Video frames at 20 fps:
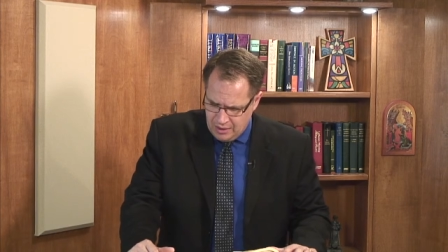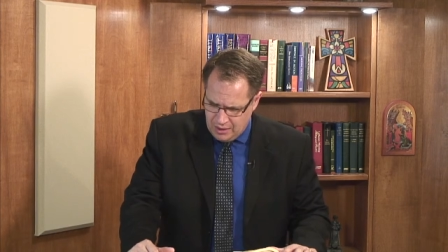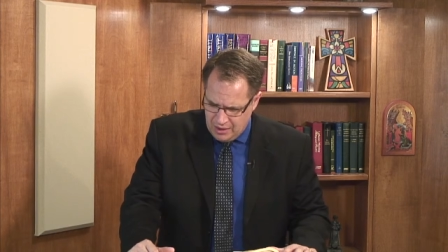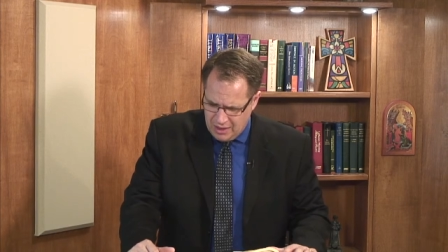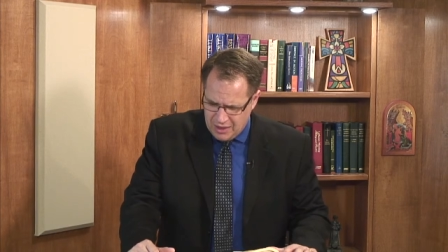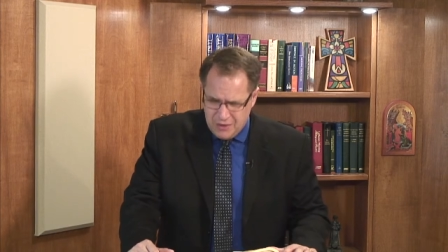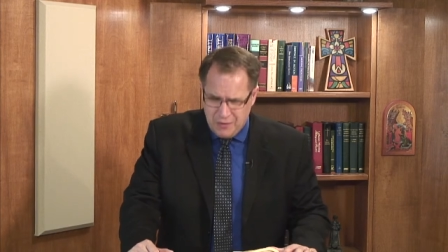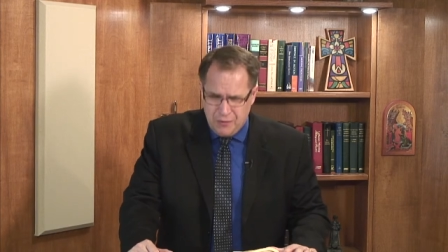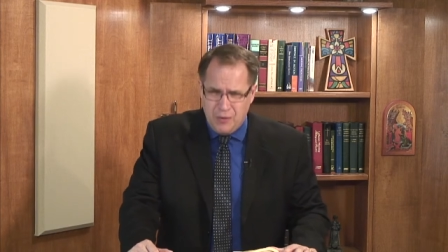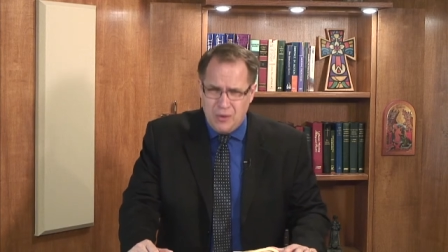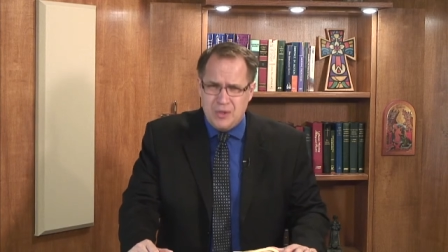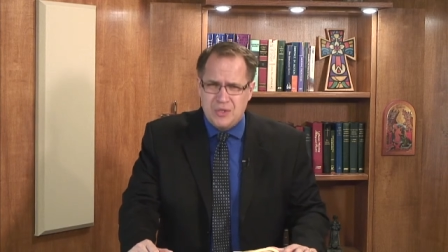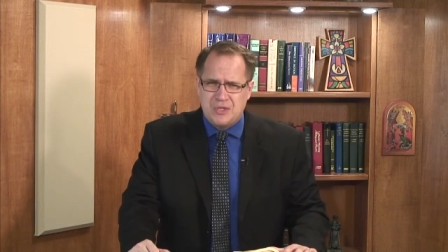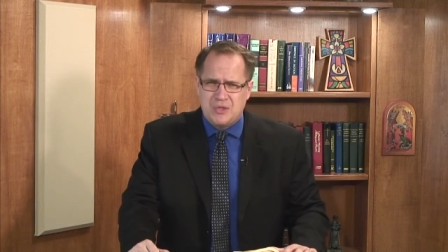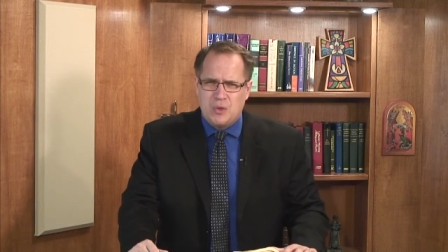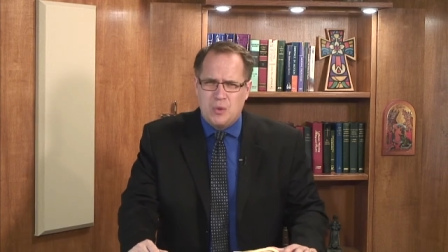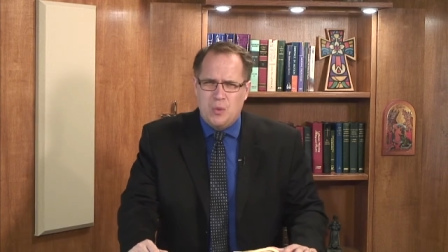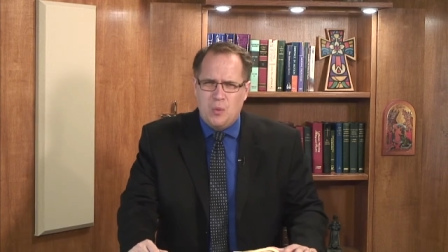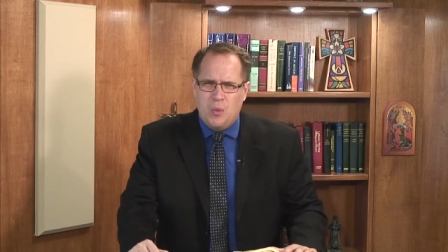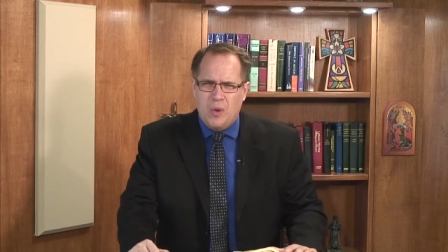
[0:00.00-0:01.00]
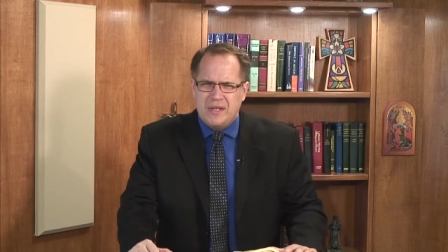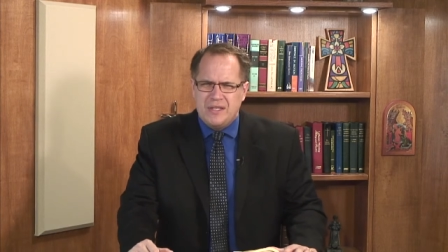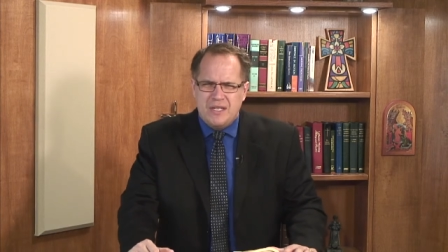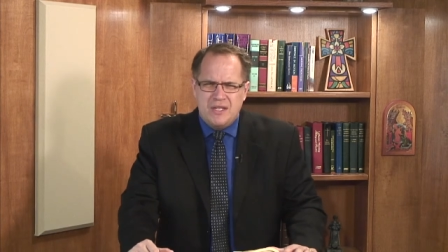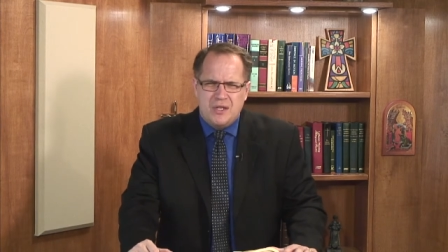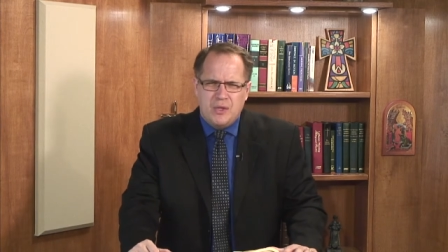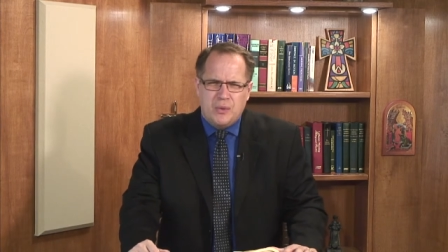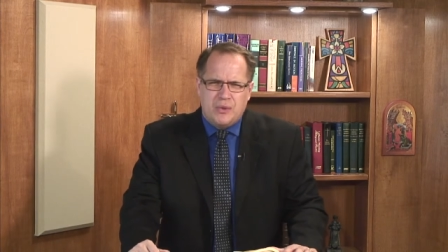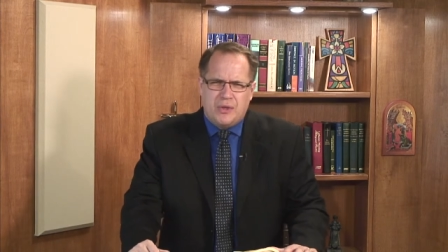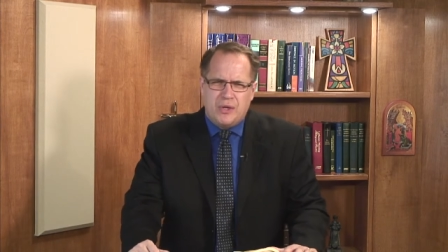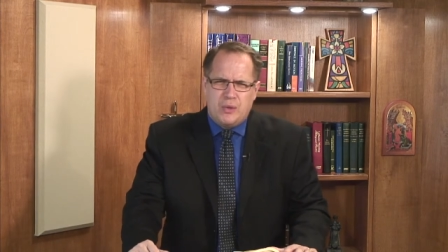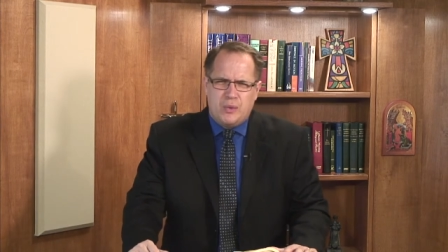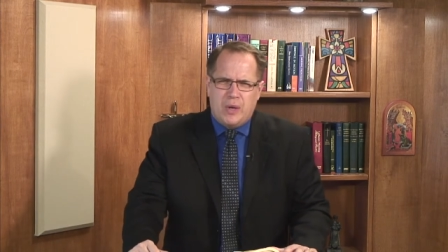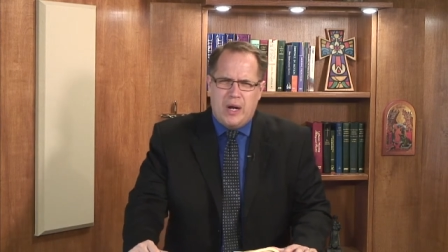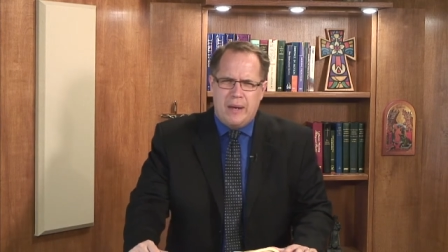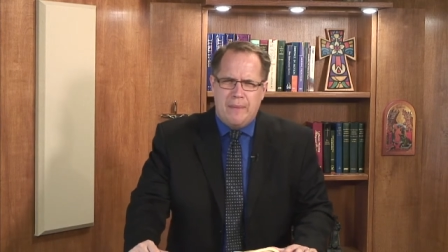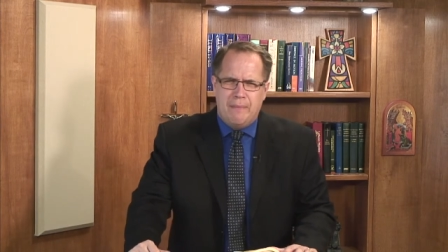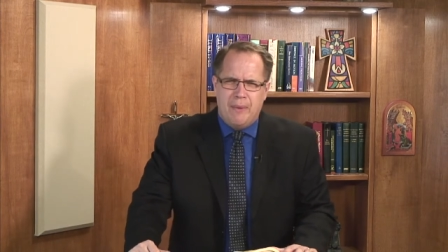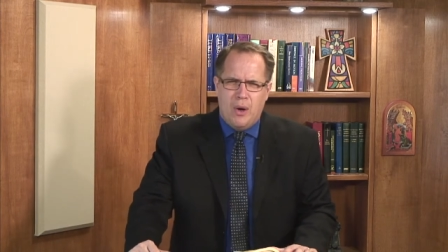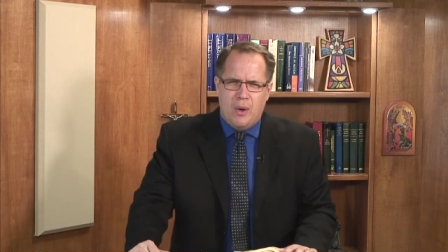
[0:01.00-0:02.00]
is first, what to do with the
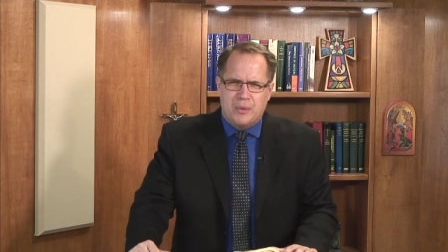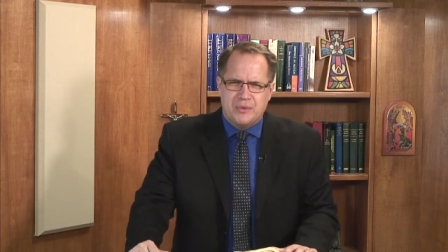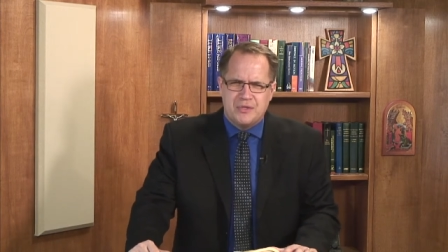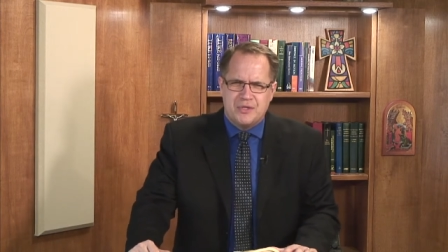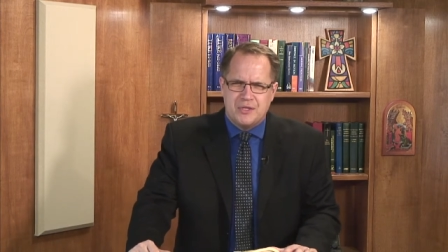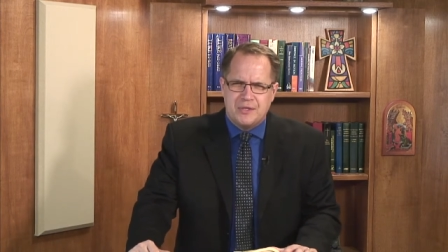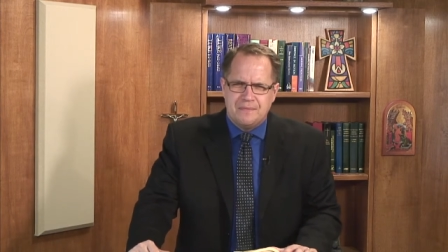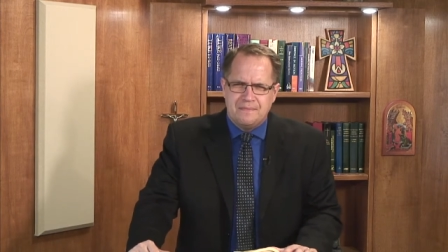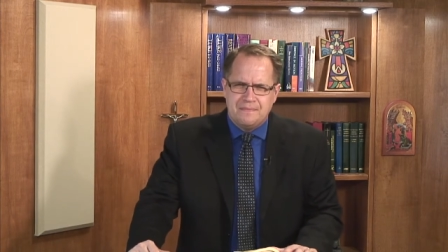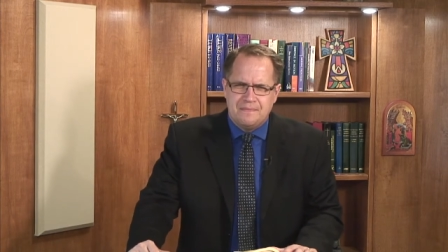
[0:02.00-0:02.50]
dry bones.